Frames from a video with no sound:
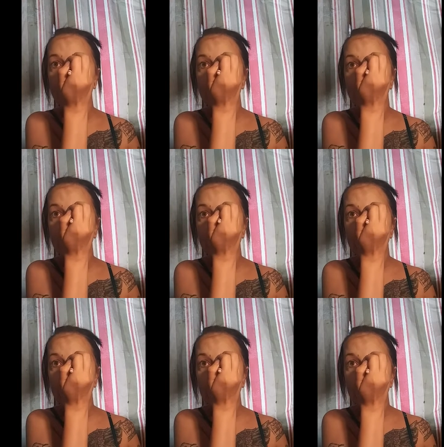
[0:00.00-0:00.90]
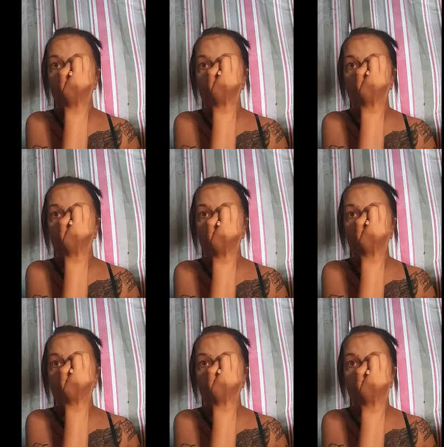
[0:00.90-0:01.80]

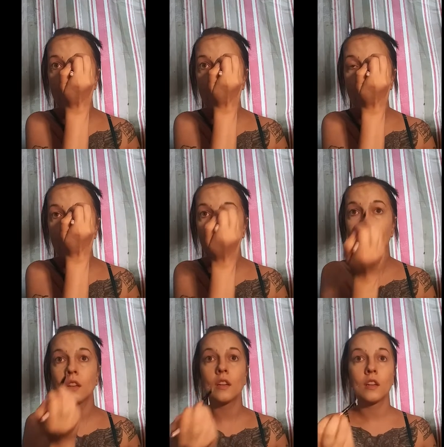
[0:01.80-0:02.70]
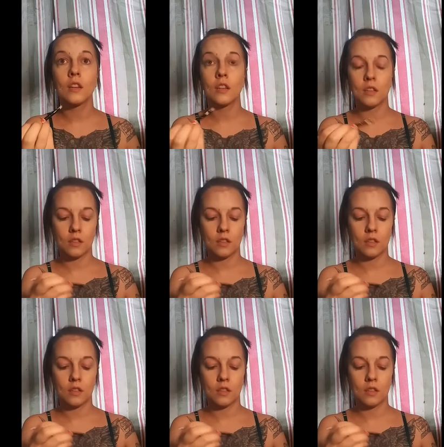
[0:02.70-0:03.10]
(silence)